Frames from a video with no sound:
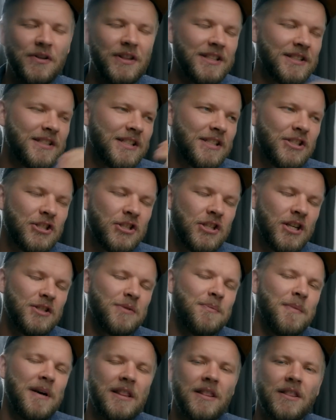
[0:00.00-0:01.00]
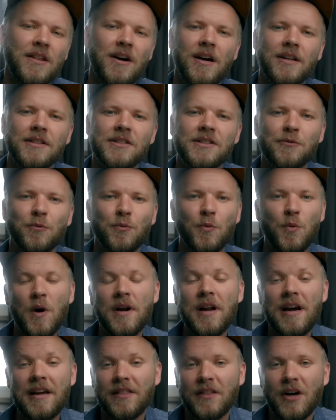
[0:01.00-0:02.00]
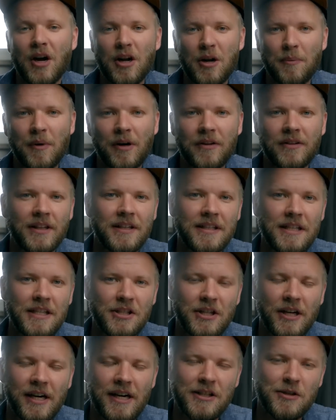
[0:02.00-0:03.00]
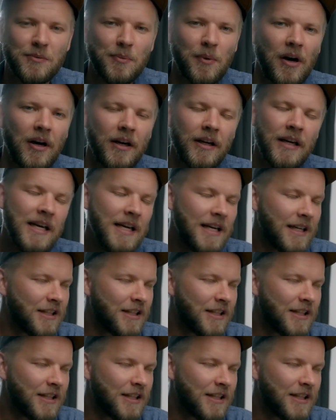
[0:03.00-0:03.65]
This is just my thoughts, what I thought about the DJI Spark.